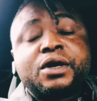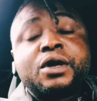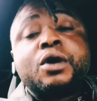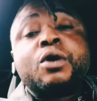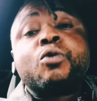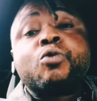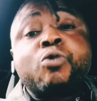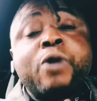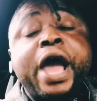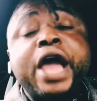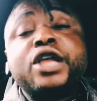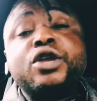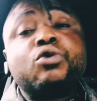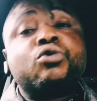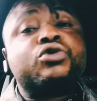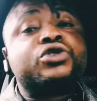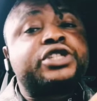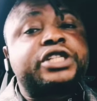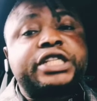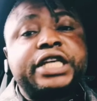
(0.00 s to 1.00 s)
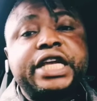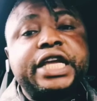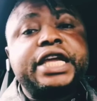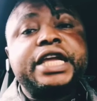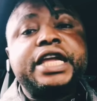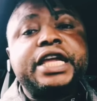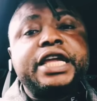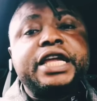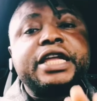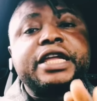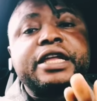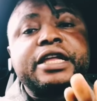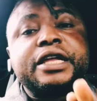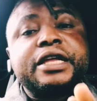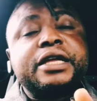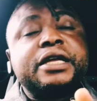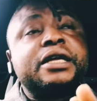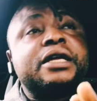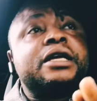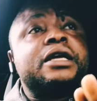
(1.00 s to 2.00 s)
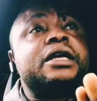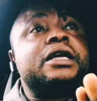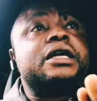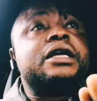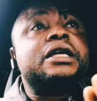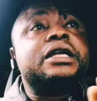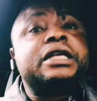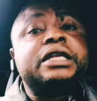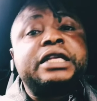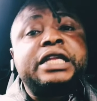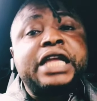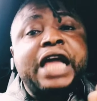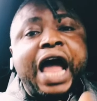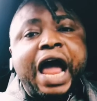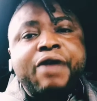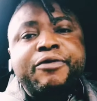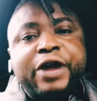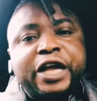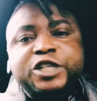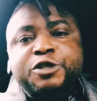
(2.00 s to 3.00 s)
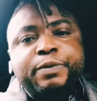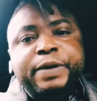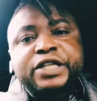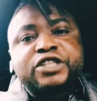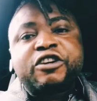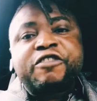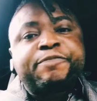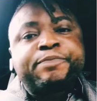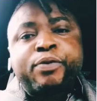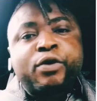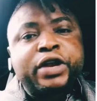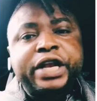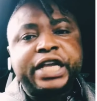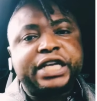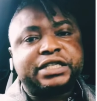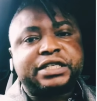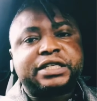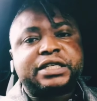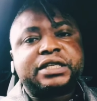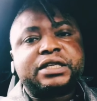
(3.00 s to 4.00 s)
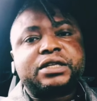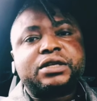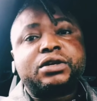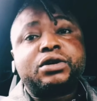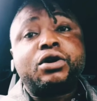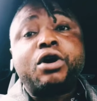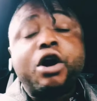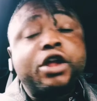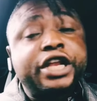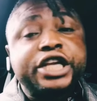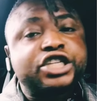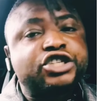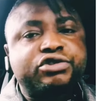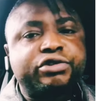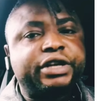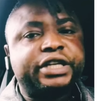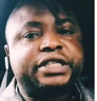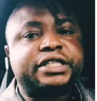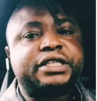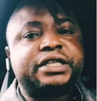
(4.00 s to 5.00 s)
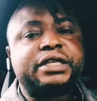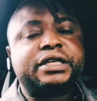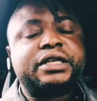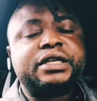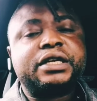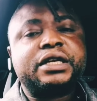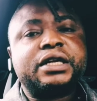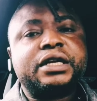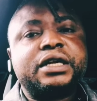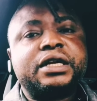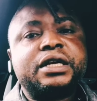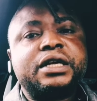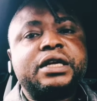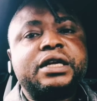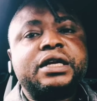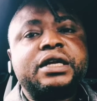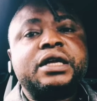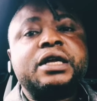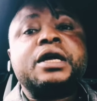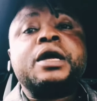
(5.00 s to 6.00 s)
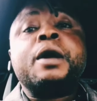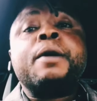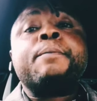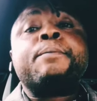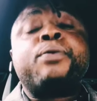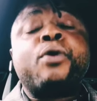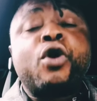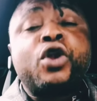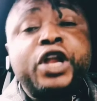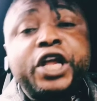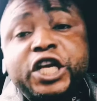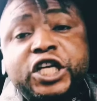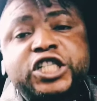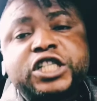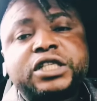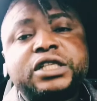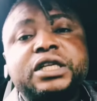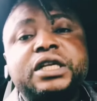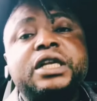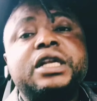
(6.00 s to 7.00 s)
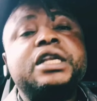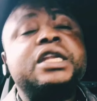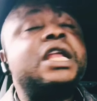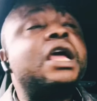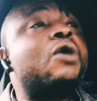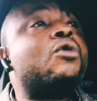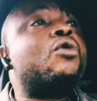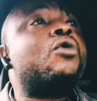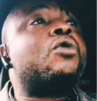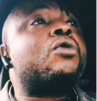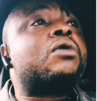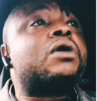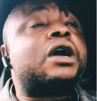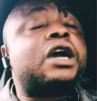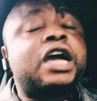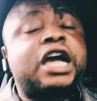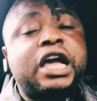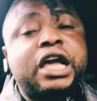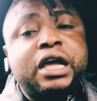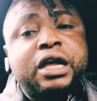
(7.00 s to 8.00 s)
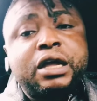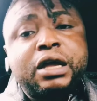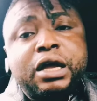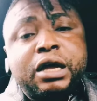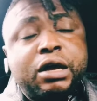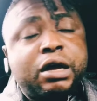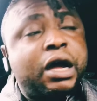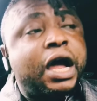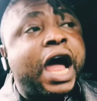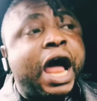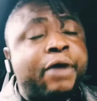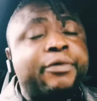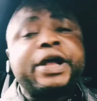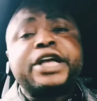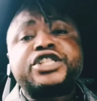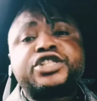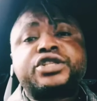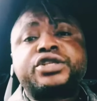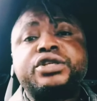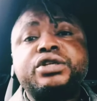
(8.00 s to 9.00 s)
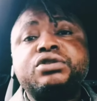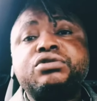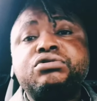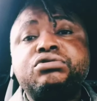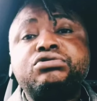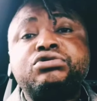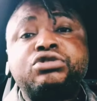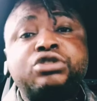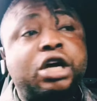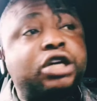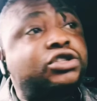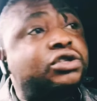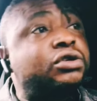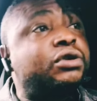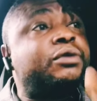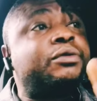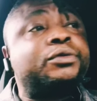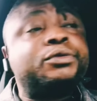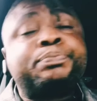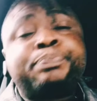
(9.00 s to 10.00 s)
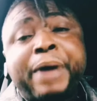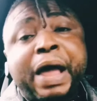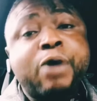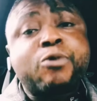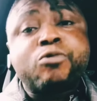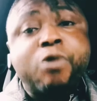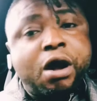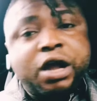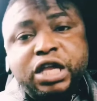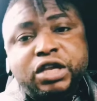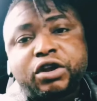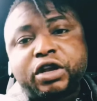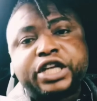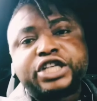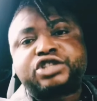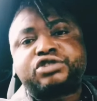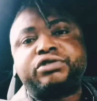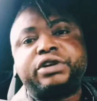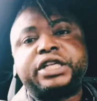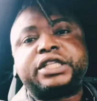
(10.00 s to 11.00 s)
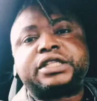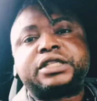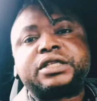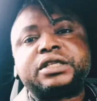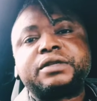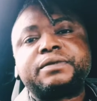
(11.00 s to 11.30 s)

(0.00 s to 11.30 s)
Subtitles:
where you will see the harassment of police on the street? Police, they will arrest you just by walking on the streets.